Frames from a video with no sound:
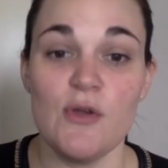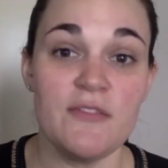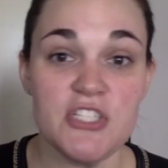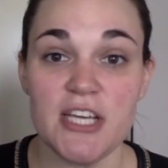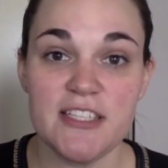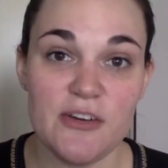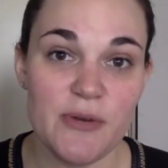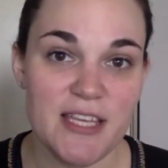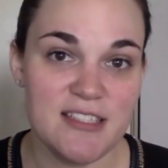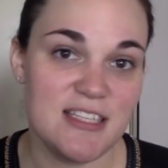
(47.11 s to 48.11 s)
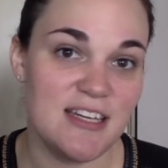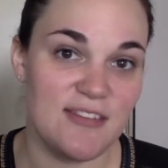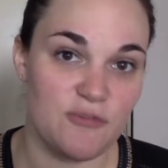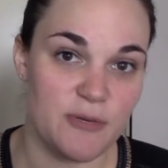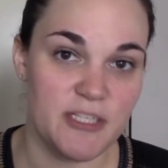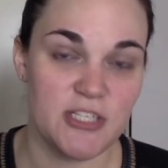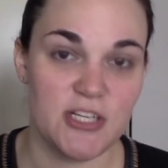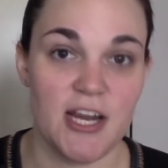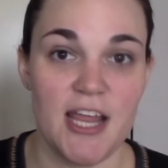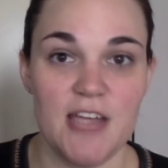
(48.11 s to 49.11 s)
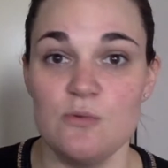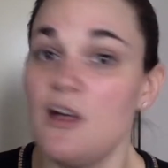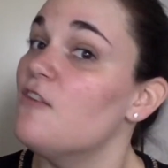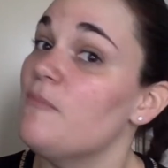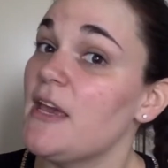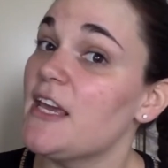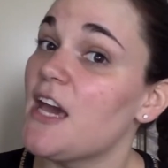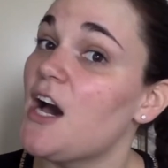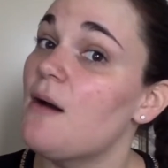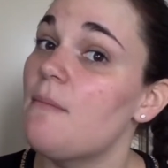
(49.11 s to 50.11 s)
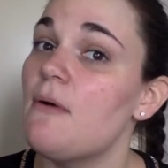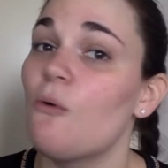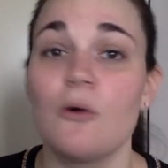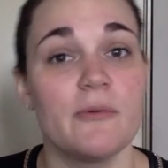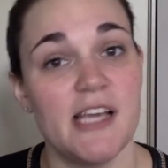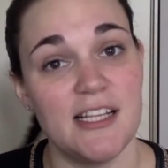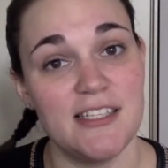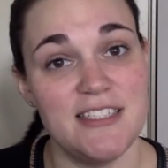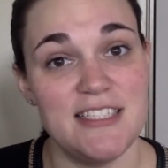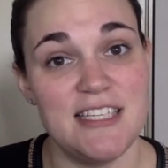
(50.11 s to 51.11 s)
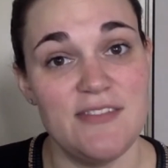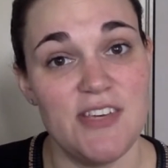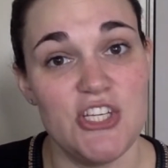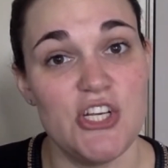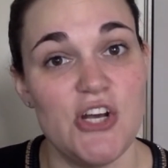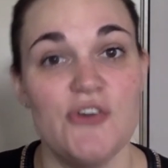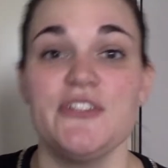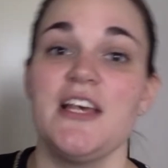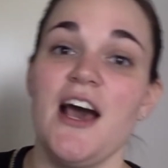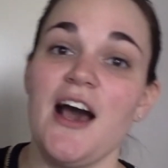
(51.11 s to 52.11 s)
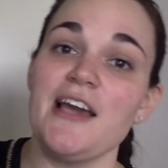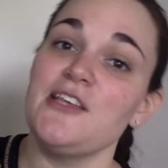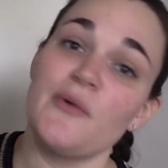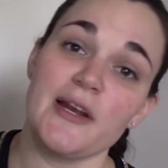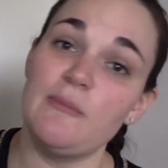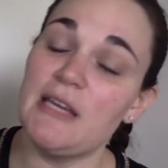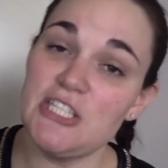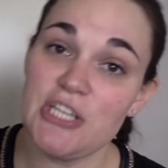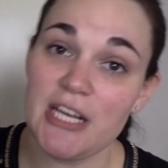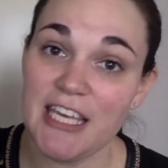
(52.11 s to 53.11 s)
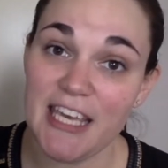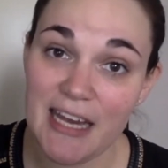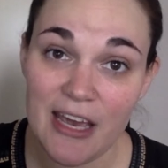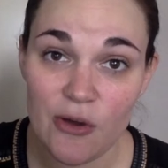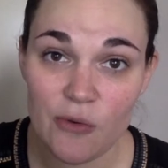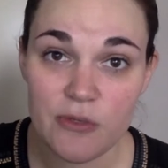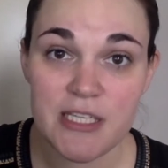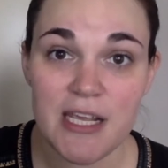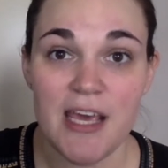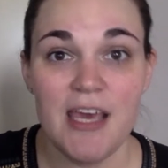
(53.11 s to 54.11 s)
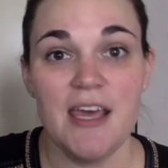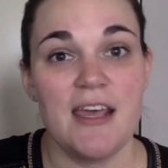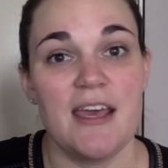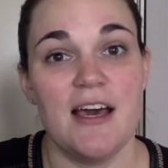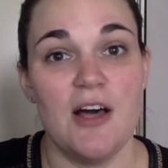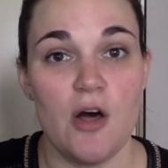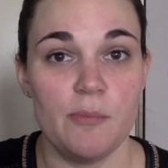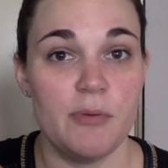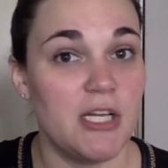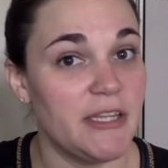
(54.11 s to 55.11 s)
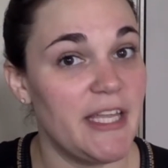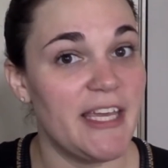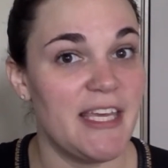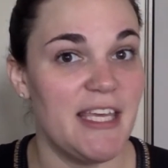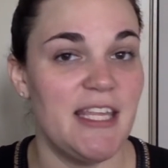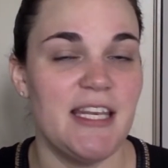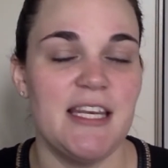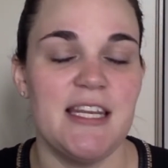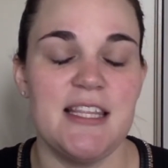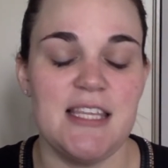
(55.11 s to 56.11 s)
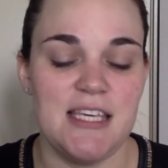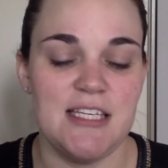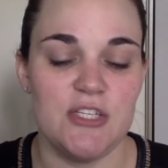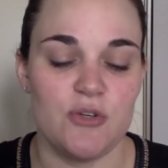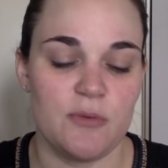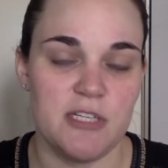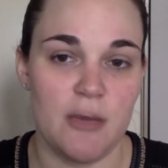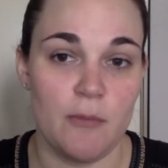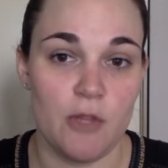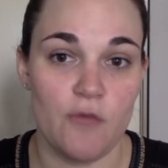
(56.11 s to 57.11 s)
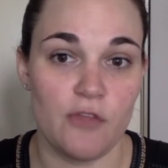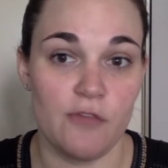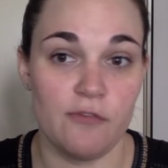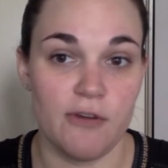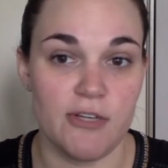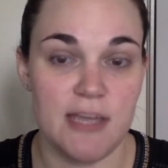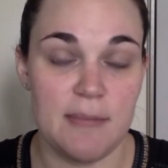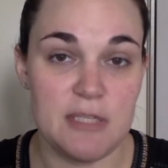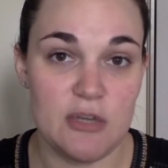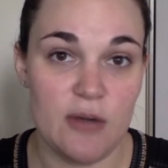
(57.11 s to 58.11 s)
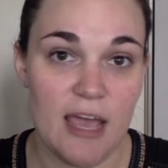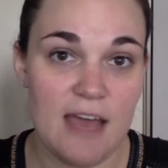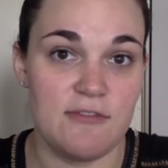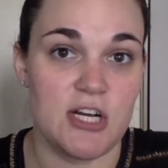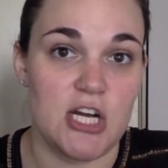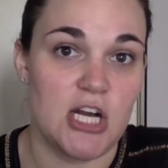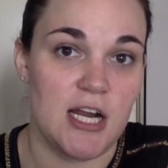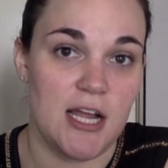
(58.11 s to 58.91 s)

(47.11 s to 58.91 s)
you haven't checked out Instant Influencer and you love makeup or reality TV shows, highly recommend checking it out. I'll put a link in the description down below for the first episode ever.